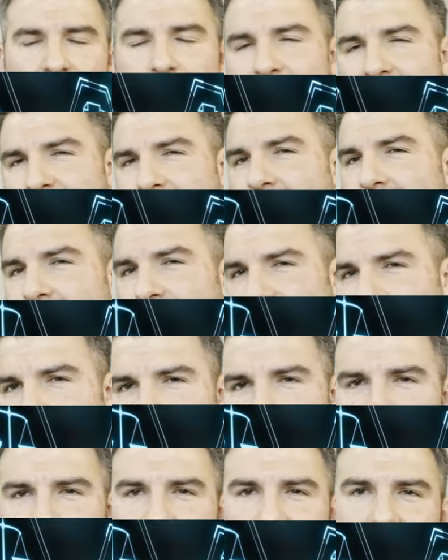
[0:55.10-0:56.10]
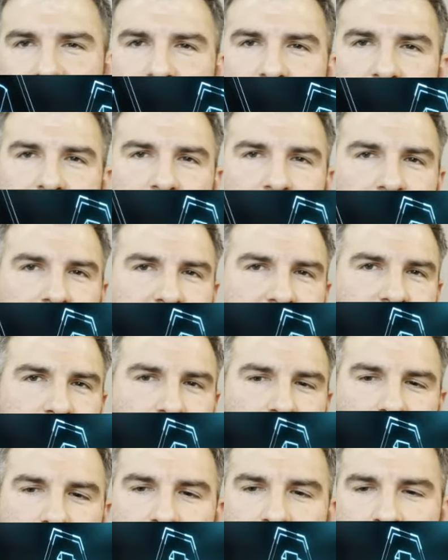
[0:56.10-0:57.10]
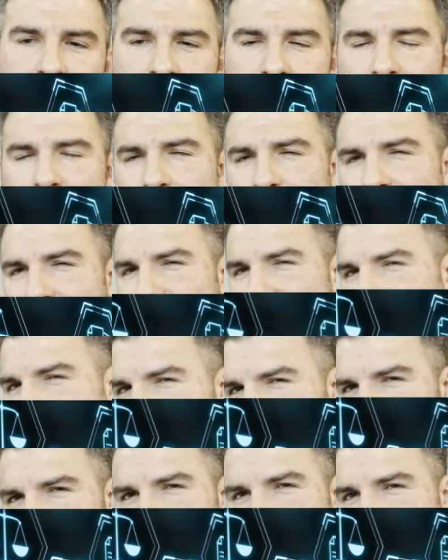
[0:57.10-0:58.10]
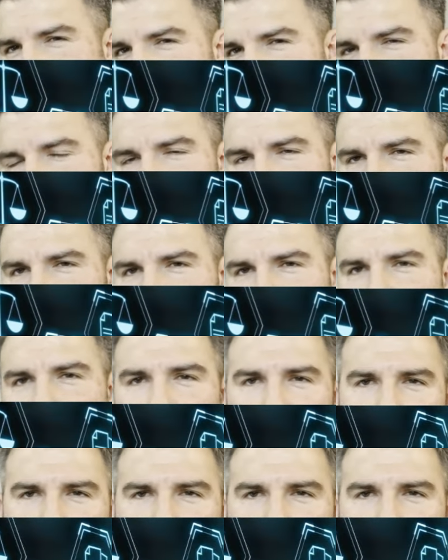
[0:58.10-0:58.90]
right? I mean, compliance and regulatory um, concerns might be different for